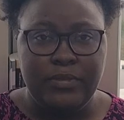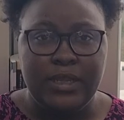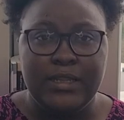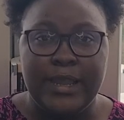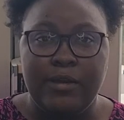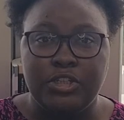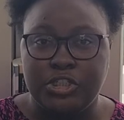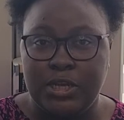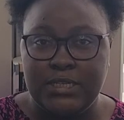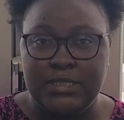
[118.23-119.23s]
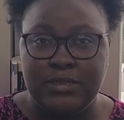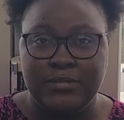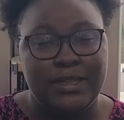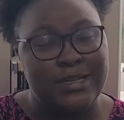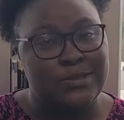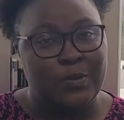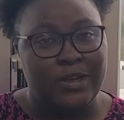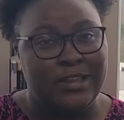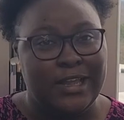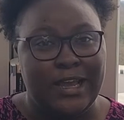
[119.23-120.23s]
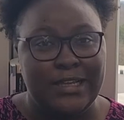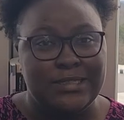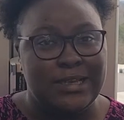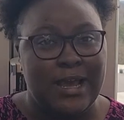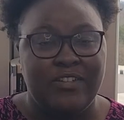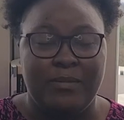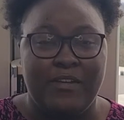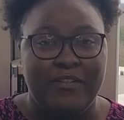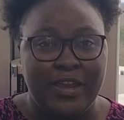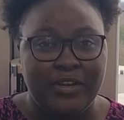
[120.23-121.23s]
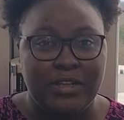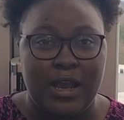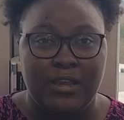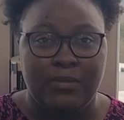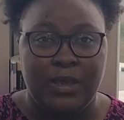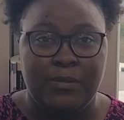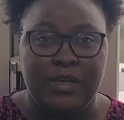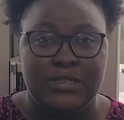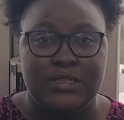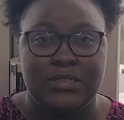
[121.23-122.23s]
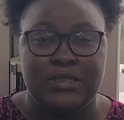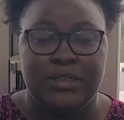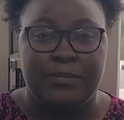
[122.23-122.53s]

Now, a trust, that's one that is kind of my favorite document because it's the